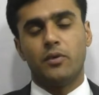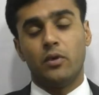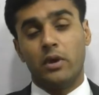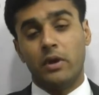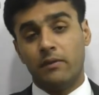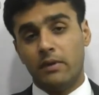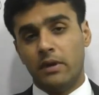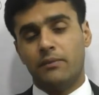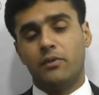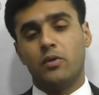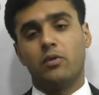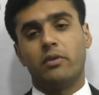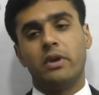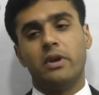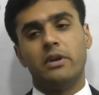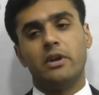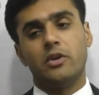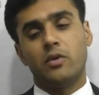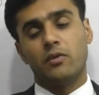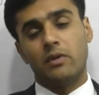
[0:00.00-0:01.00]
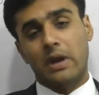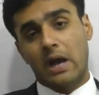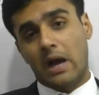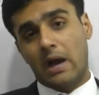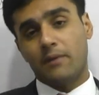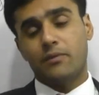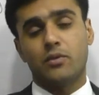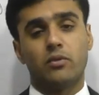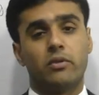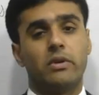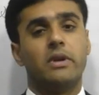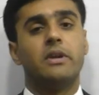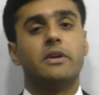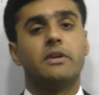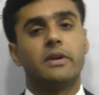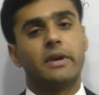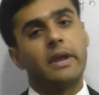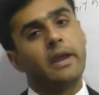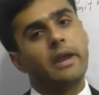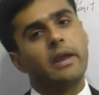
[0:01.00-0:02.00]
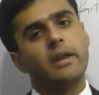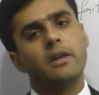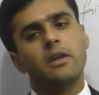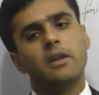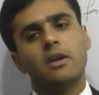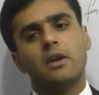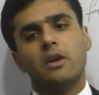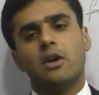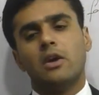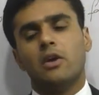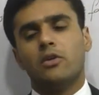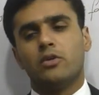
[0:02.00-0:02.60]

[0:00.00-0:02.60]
Even if you read it, you will have to read it again.